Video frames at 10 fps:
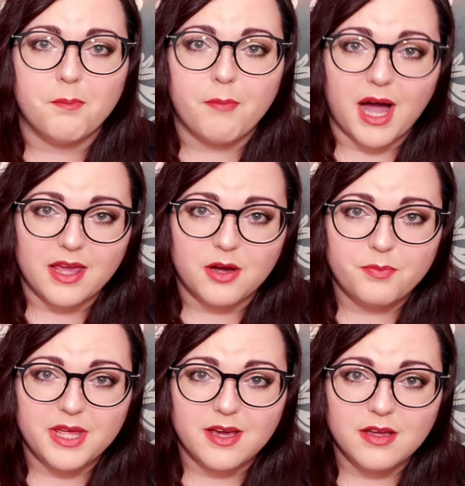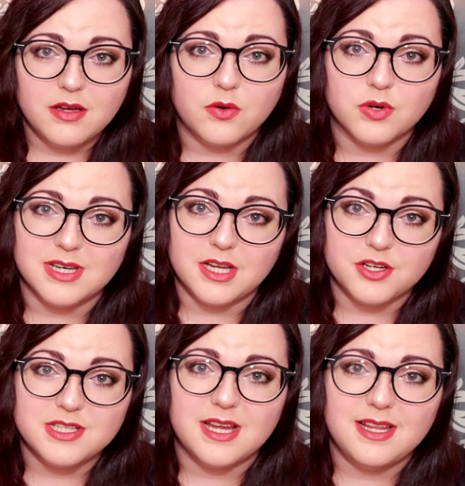myopia or
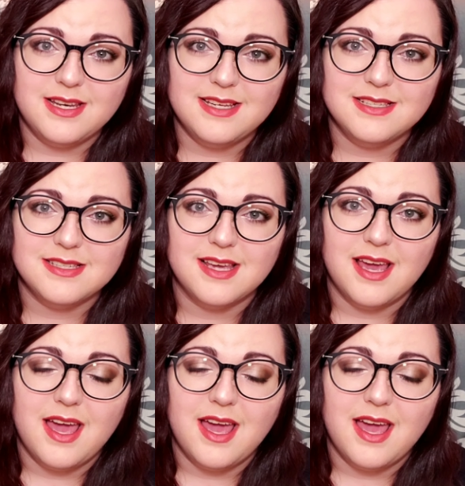nearsightedness